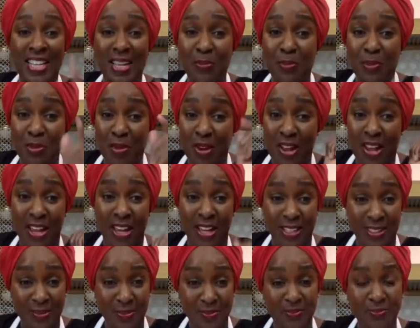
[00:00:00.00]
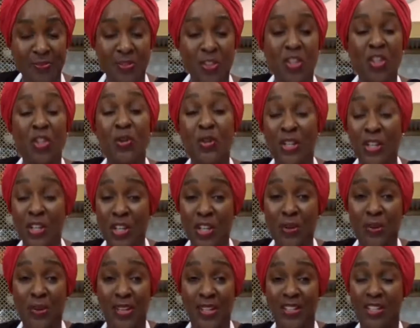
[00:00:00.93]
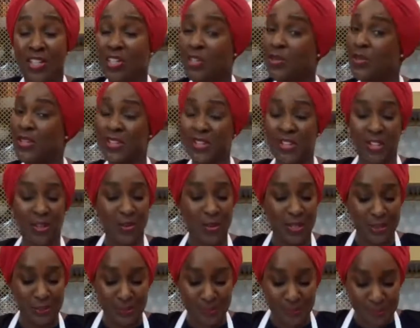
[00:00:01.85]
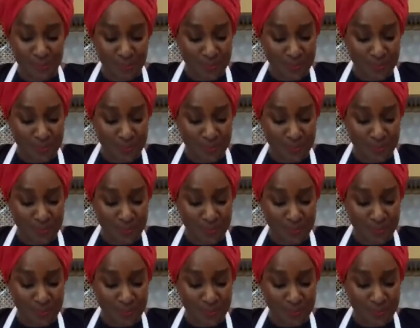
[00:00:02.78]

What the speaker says: keep trying. You can do it. You can do it.